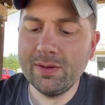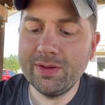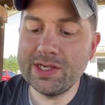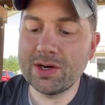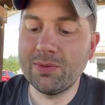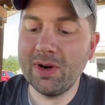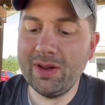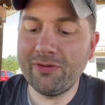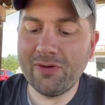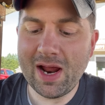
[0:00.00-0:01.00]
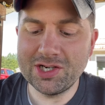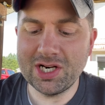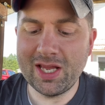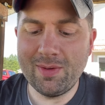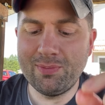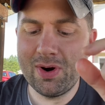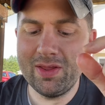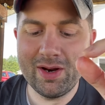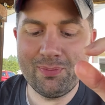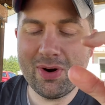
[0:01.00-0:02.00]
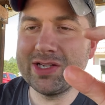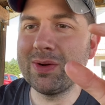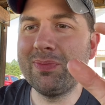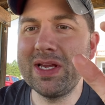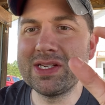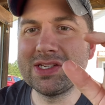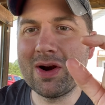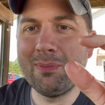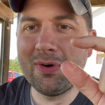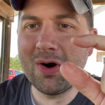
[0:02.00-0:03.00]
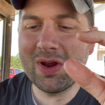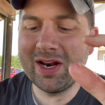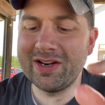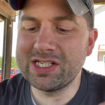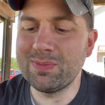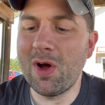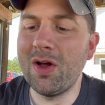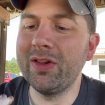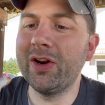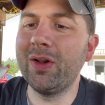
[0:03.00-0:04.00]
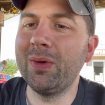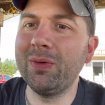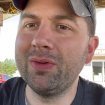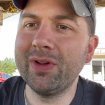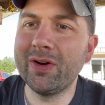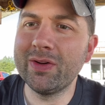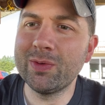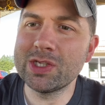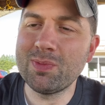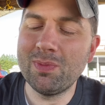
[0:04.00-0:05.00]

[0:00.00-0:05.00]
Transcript: These are really fresh, and they their pretzel pieces are broken into small little little